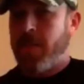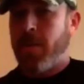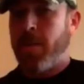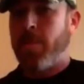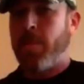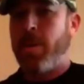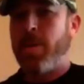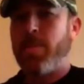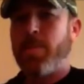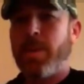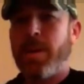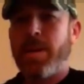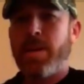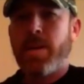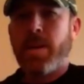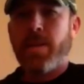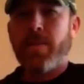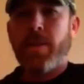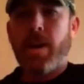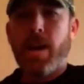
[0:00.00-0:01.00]
him this piece of
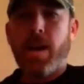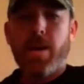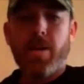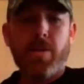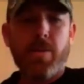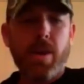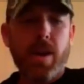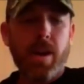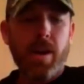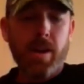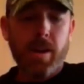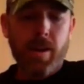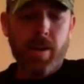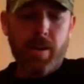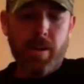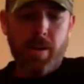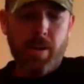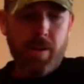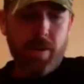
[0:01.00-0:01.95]
advice right here.